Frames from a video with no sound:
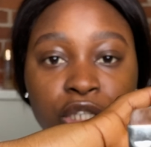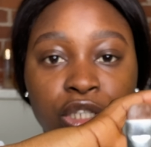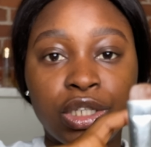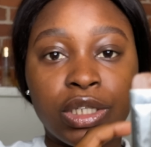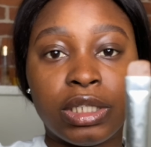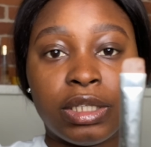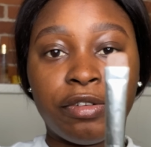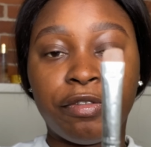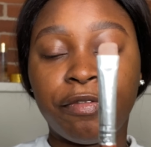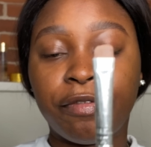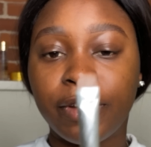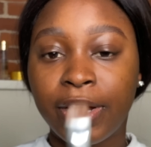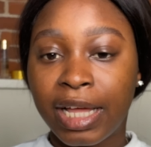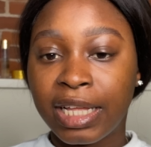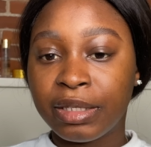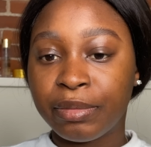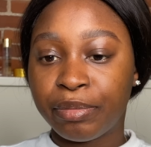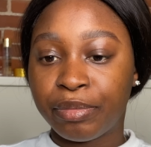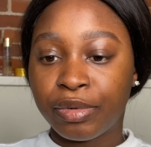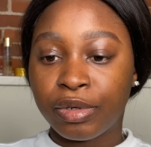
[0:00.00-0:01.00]
use a flat
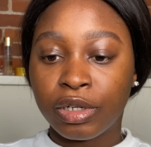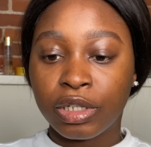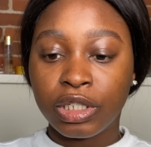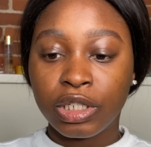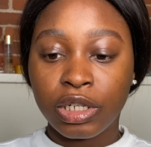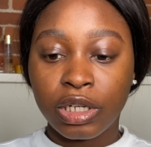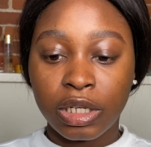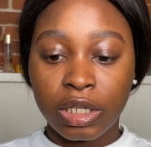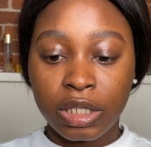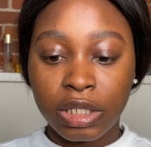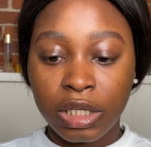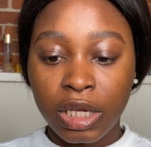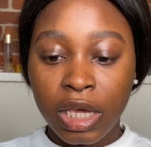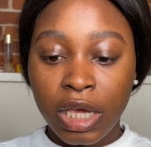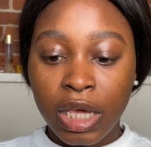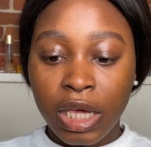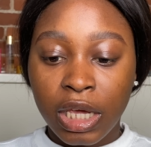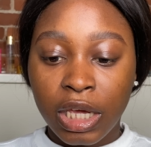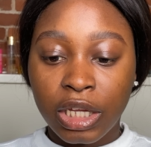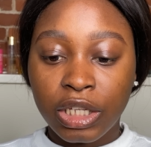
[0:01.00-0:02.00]
brush because
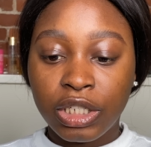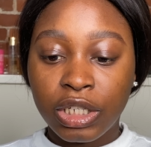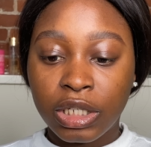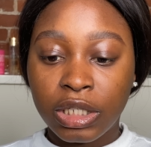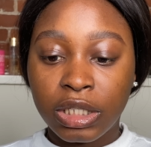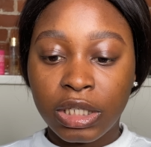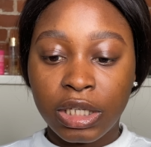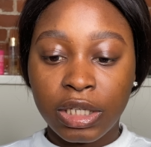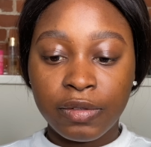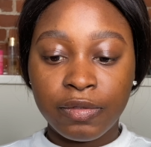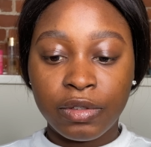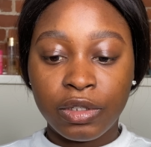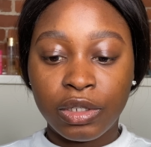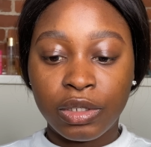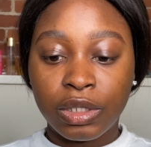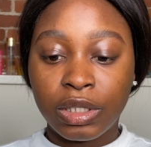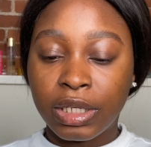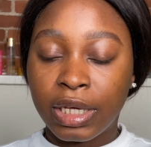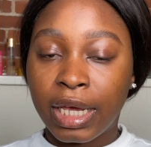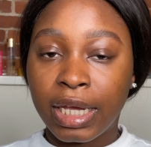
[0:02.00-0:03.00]
it just gives you
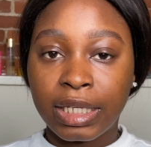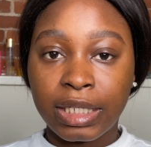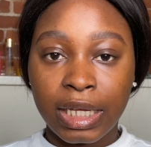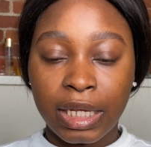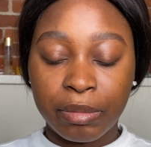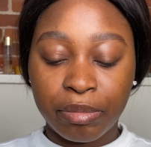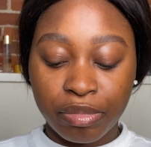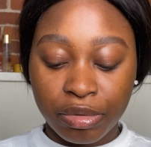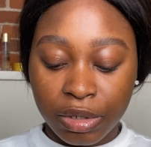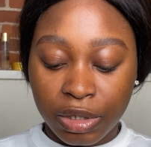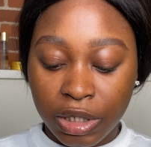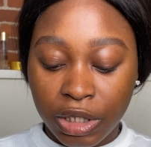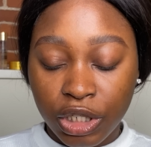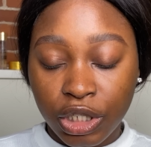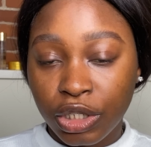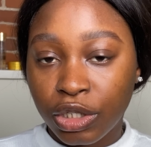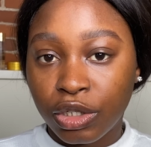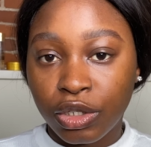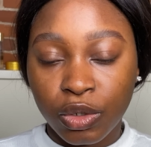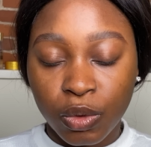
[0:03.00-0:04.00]
the exact
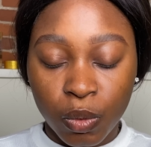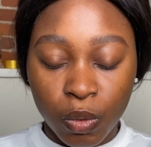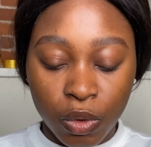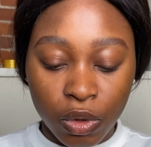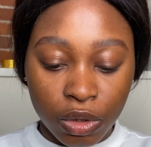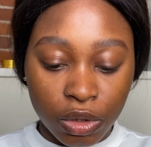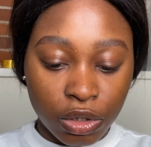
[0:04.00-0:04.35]
precision you want.